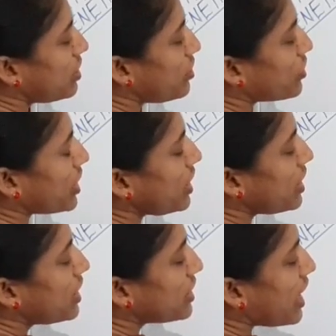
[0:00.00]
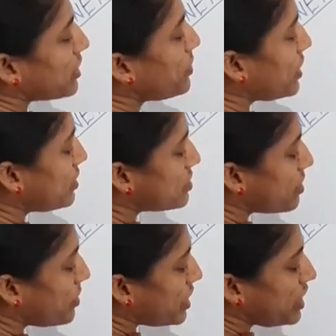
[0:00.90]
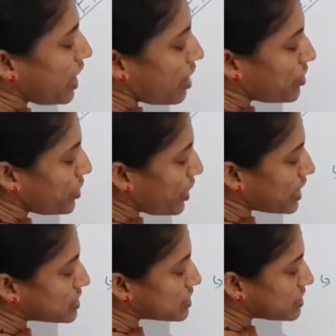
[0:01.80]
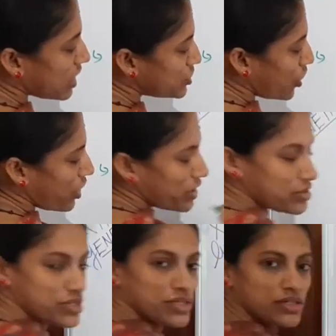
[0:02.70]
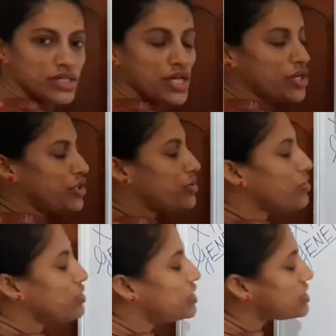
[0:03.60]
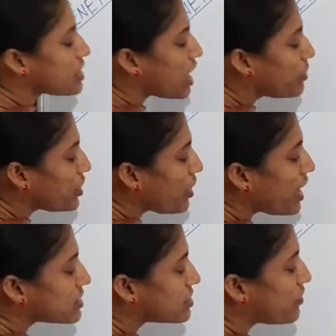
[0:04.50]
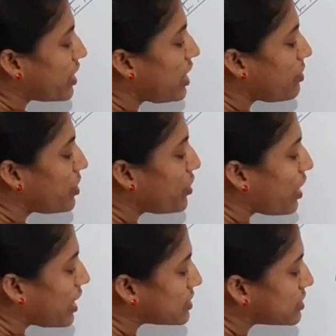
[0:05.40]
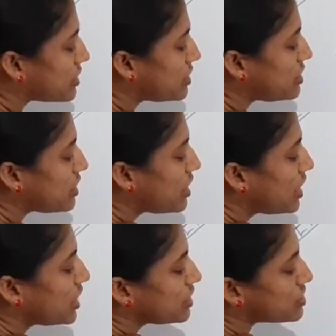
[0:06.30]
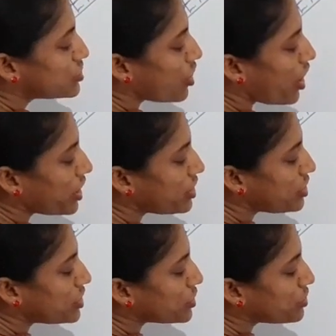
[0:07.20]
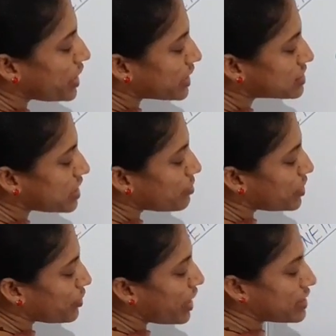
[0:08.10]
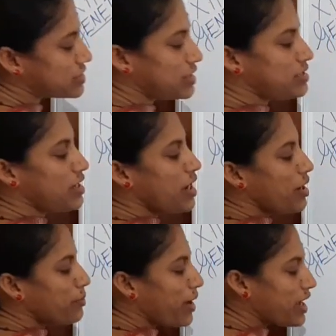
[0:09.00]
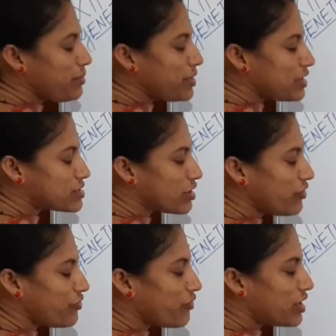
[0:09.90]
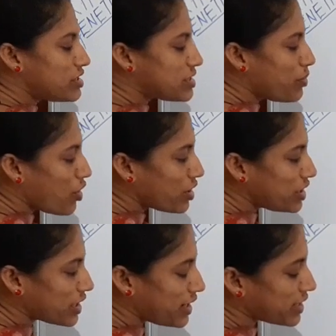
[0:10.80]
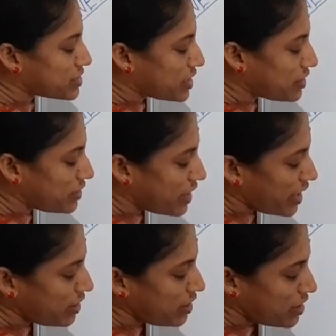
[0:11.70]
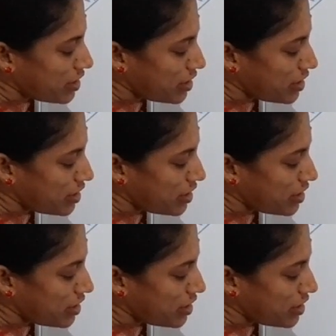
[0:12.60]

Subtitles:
Okay, that means many amino acids are joined. You know this amino acid, one amino acid is joined to next amino acid by means of, what is the bond connecting there?